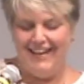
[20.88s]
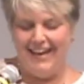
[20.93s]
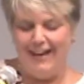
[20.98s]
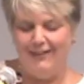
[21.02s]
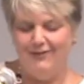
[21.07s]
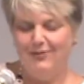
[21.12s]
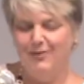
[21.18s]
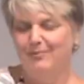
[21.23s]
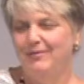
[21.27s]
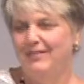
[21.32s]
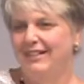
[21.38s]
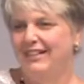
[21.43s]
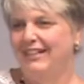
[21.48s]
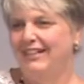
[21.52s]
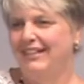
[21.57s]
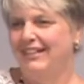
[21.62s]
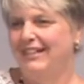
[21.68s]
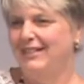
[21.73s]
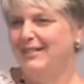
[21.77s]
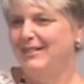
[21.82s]
after
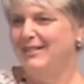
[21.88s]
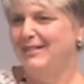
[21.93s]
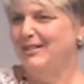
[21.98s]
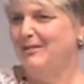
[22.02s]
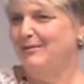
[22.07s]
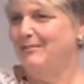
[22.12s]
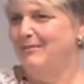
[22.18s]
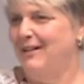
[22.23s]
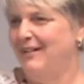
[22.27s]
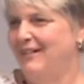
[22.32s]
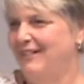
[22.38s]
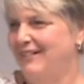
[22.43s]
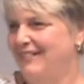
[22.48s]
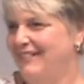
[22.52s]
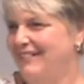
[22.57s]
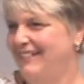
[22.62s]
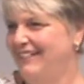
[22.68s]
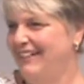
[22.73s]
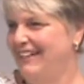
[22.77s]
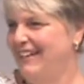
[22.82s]
being in Asilomar
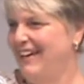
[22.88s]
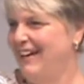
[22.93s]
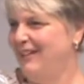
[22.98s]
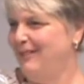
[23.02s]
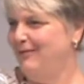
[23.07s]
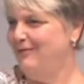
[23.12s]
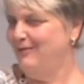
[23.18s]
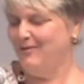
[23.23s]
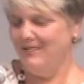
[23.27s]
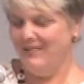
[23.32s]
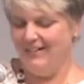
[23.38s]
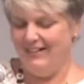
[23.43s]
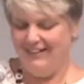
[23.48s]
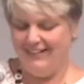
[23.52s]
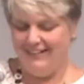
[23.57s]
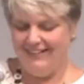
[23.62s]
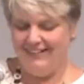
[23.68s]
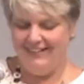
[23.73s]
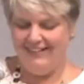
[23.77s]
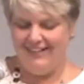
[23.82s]
in California
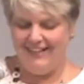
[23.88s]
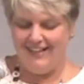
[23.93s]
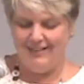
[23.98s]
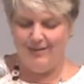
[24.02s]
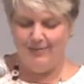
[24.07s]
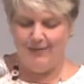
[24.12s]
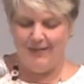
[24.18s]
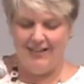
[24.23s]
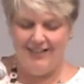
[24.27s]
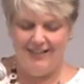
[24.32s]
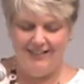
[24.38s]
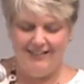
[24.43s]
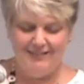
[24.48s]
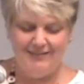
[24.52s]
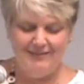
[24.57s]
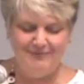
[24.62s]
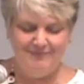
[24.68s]
last weekend.